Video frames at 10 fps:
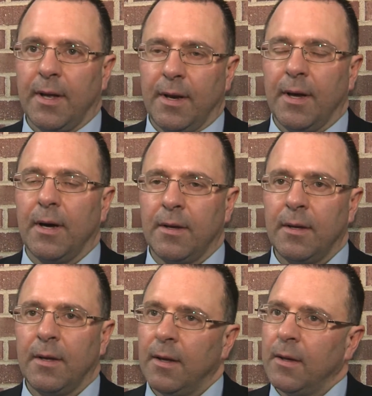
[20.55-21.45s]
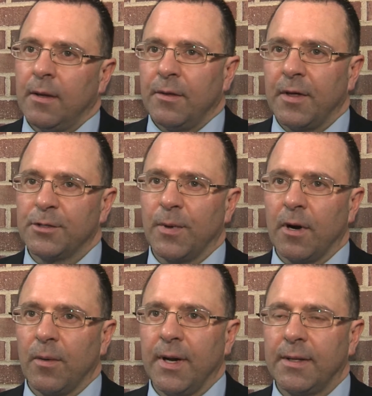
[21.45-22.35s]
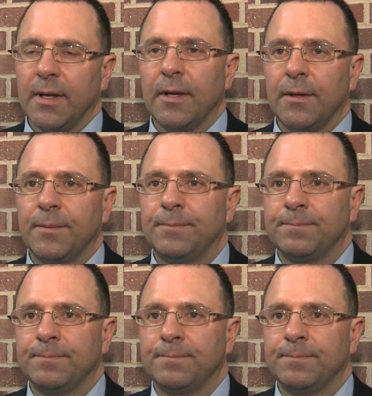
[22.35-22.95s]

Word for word: and uh, things went our way at the end.